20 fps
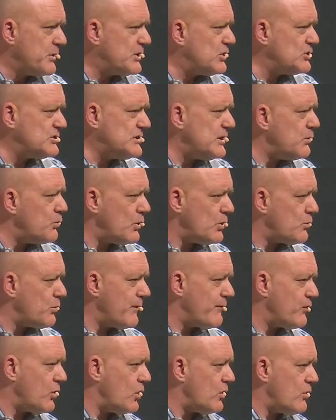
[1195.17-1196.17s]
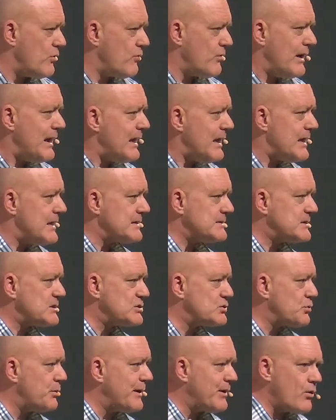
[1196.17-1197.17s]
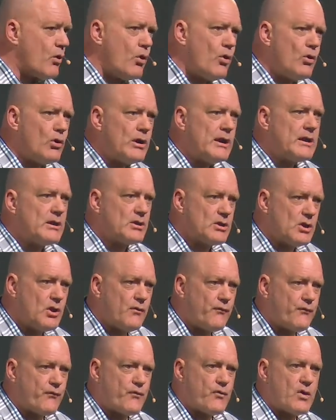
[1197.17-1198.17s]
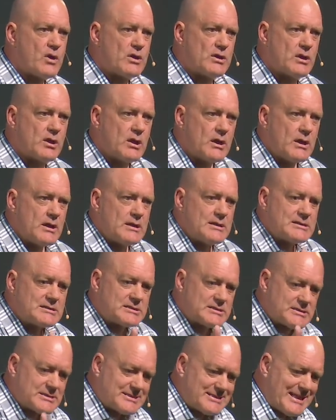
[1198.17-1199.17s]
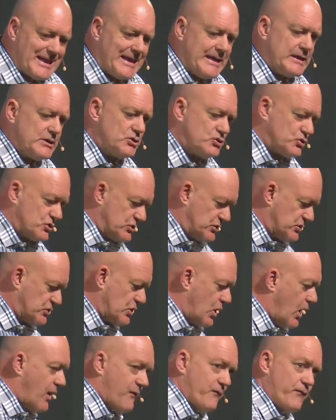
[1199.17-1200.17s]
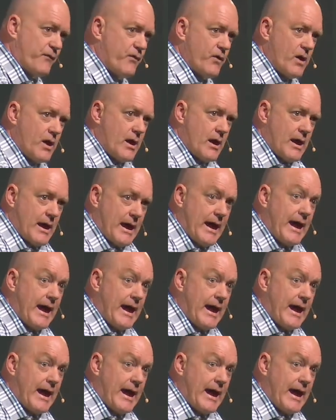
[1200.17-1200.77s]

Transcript: But you see, what we've got to realize is we're all in different stages of